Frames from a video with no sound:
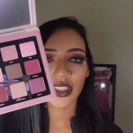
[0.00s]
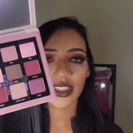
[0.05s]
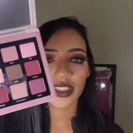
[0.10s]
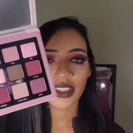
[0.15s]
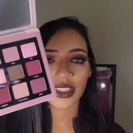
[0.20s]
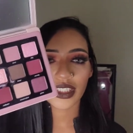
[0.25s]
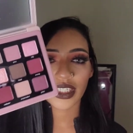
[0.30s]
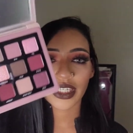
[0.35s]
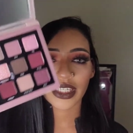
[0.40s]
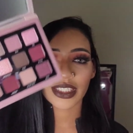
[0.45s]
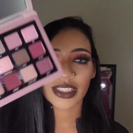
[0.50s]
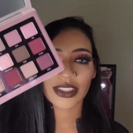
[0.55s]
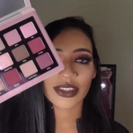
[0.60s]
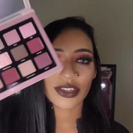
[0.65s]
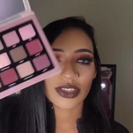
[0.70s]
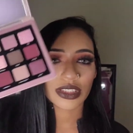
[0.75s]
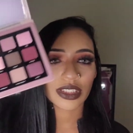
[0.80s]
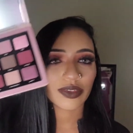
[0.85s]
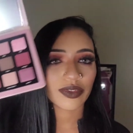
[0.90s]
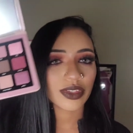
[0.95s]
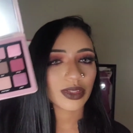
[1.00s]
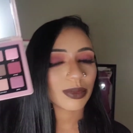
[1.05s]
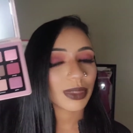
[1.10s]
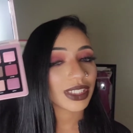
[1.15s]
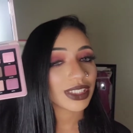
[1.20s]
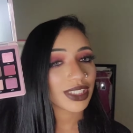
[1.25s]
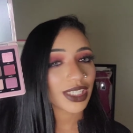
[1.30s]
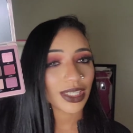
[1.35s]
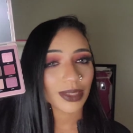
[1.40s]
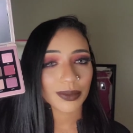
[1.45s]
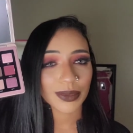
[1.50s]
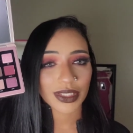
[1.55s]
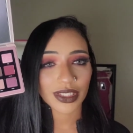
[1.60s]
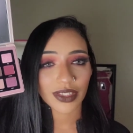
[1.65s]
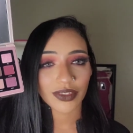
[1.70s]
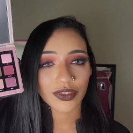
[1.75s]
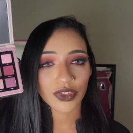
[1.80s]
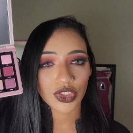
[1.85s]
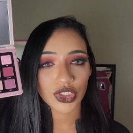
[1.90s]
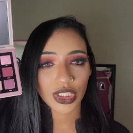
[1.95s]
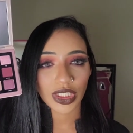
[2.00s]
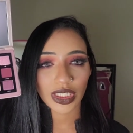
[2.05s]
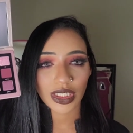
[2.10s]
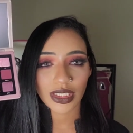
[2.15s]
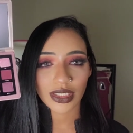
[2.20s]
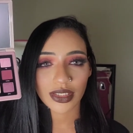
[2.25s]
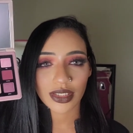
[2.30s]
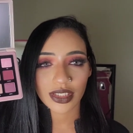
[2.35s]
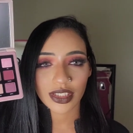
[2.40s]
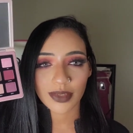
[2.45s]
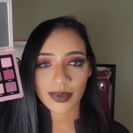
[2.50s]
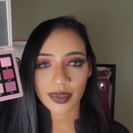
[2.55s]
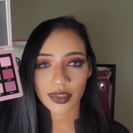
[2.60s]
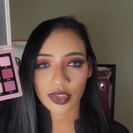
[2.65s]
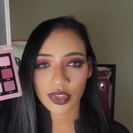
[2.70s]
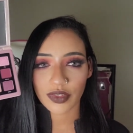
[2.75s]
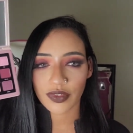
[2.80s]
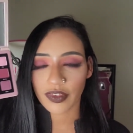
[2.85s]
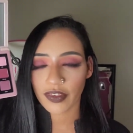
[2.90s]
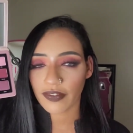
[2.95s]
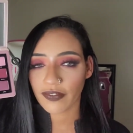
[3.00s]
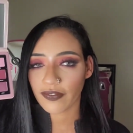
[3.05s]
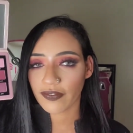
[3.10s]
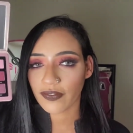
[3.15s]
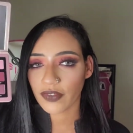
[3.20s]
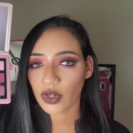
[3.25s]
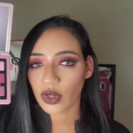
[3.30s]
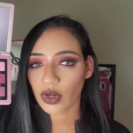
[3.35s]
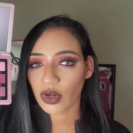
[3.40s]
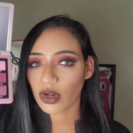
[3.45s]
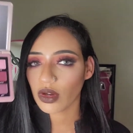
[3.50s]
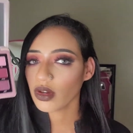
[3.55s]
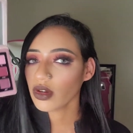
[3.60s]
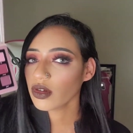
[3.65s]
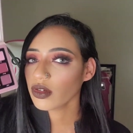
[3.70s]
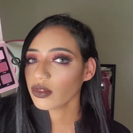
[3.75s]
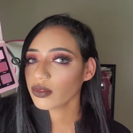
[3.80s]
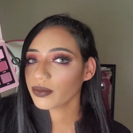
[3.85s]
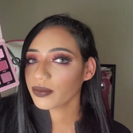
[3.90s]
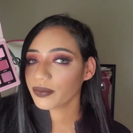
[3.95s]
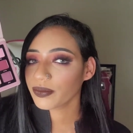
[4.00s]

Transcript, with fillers: looks like. These are definitely my types of shades, especially for fall.